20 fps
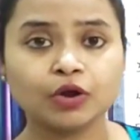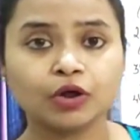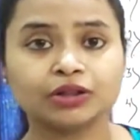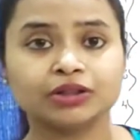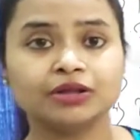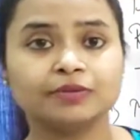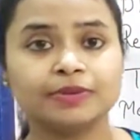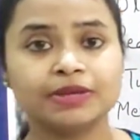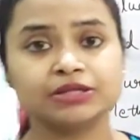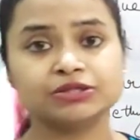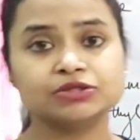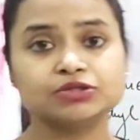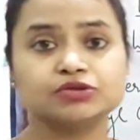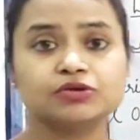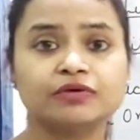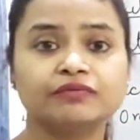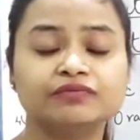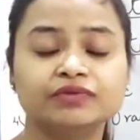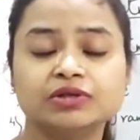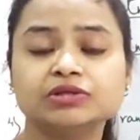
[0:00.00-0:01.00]
On the basis
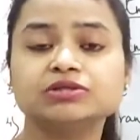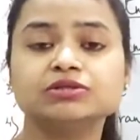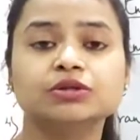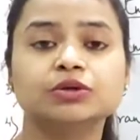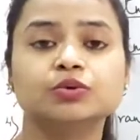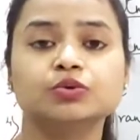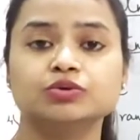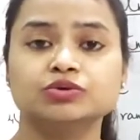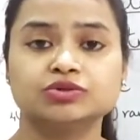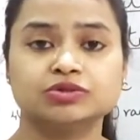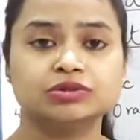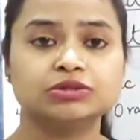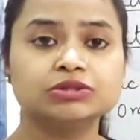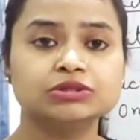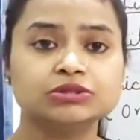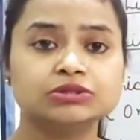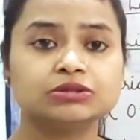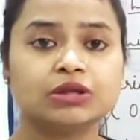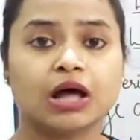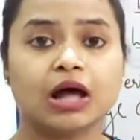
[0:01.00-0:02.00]
of this the
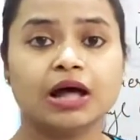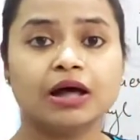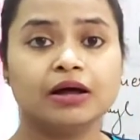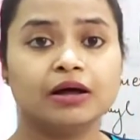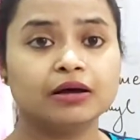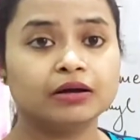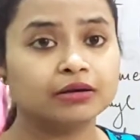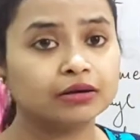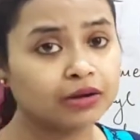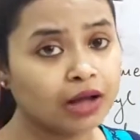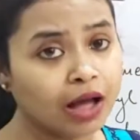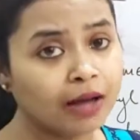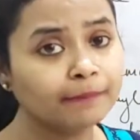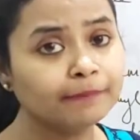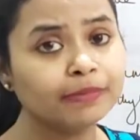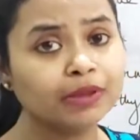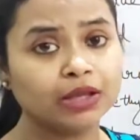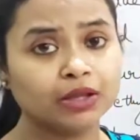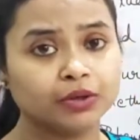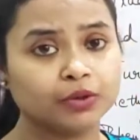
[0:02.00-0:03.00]
questions
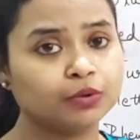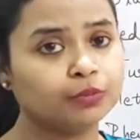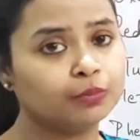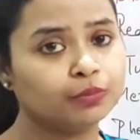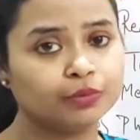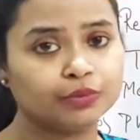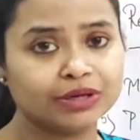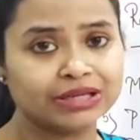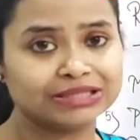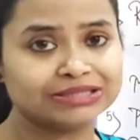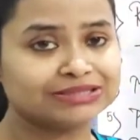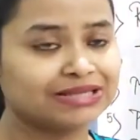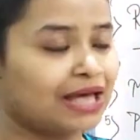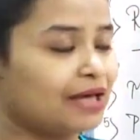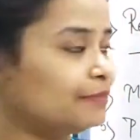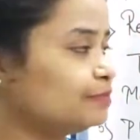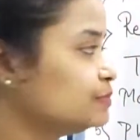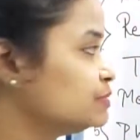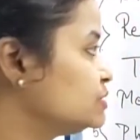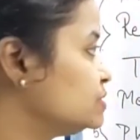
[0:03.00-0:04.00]
come in your board
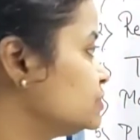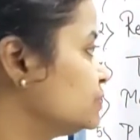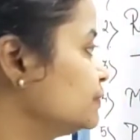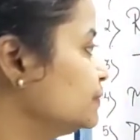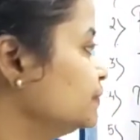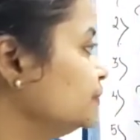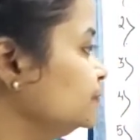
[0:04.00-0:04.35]
exams.